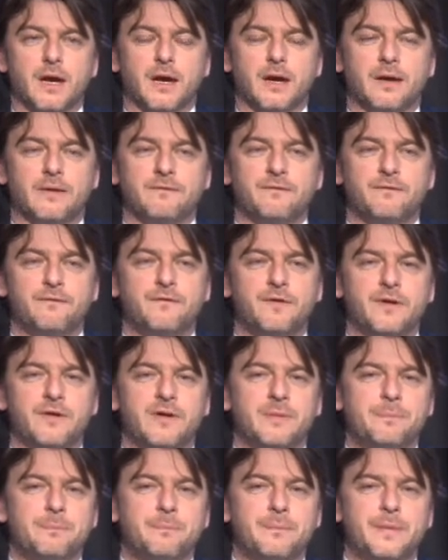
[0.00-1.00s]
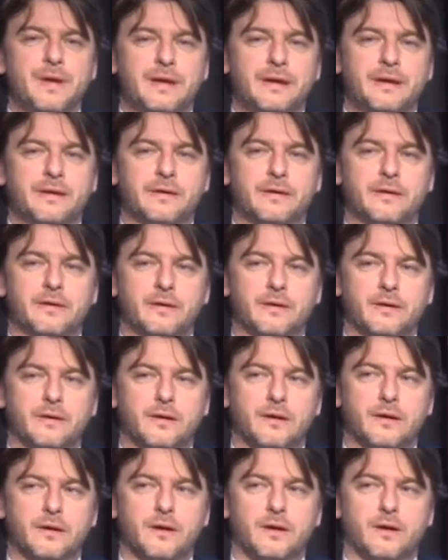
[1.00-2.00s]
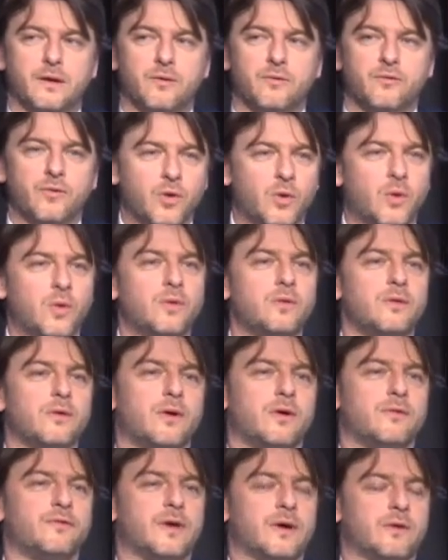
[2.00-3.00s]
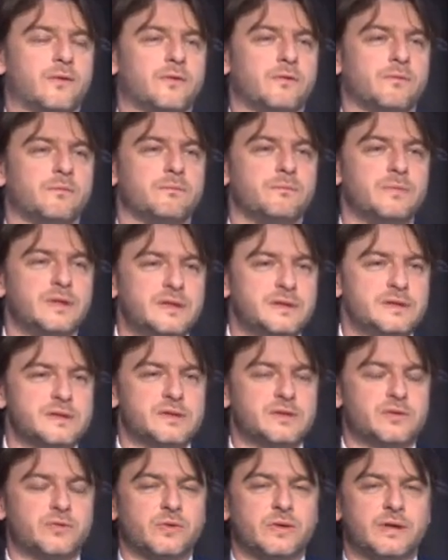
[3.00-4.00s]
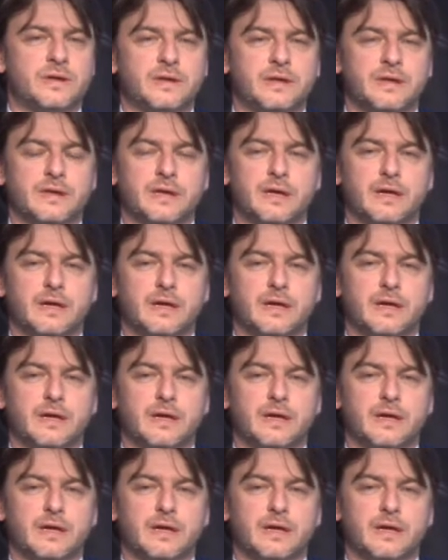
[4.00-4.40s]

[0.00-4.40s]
A very big role of our ministry,